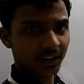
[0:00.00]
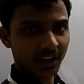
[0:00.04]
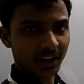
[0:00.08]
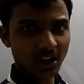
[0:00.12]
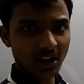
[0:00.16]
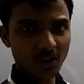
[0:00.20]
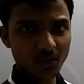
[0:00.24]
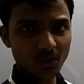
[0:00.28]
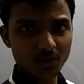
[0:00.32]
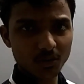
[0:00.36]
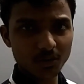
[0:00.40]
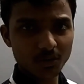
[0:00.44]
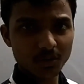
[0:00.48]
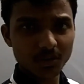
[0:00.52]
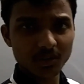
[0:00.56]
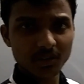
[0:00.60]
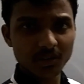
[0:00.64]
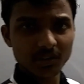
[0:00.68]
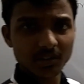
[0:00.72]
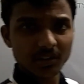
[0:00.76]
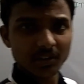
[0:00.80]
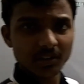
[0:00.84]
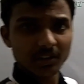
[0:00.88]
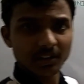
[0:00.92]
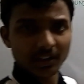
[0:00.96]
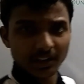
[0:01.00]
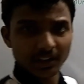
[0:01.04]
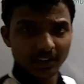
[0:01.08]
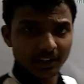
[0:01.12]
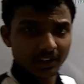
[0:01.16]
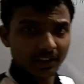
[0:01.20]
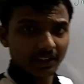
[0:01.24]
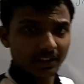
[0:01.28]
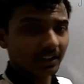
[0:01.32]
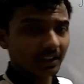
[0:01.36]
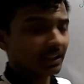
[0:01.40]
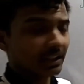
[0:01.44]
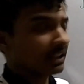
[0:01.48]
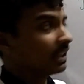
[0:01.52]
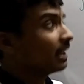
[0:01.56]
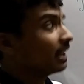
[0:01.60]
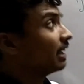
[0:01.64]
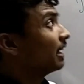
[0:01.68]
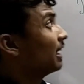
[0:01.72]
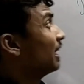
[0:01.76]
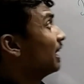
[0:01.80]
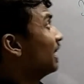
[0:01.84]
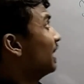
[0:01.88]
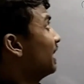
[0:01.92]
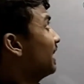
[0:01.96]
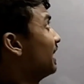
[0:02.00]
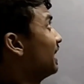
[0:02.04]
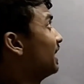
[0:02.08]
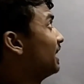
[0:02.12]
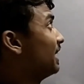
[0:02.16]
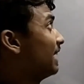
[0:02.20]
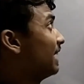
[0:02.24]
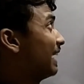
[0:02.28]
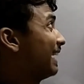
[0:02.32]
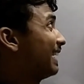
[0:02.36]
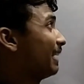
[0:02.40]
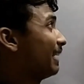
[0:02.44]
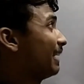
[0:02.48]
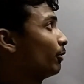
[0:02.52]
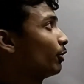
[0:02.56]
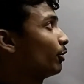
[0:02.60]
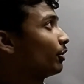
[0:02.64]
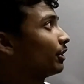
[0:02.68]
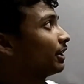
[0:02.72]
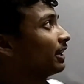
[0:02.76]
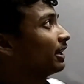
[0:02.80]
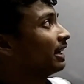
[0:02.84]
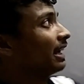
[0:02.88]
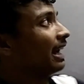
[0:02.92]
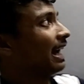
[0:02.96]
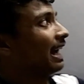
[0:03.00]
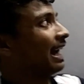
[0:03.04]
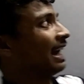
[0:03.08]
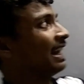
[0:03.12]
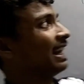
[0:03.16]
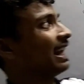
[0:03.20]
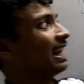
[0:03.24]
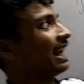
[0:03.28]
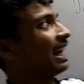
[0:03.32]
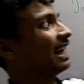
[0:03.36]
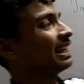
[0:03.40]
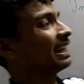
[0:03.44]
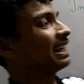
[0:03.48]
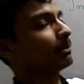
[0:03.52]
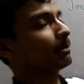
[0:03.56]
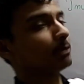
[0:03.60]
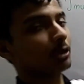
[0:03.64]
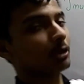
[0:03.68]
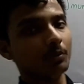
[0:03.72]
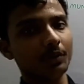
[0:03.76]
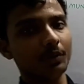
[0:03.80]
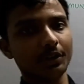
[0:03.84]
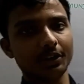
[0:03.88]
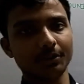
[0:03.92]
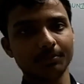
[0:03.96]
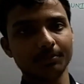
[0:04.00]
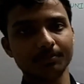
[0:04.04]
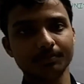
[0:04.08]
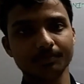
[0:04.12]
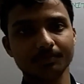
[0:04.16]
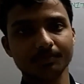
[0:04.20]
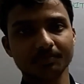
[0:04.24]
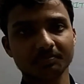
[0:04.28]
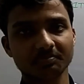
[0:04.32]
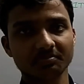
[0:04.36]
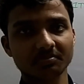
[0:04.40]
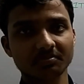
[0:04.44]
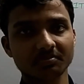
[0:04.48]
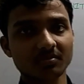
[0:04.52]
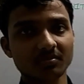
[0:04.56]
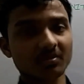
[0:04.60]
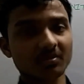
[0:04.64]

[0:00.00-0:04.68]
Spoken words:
Now, innate immunity and adaptive immunity.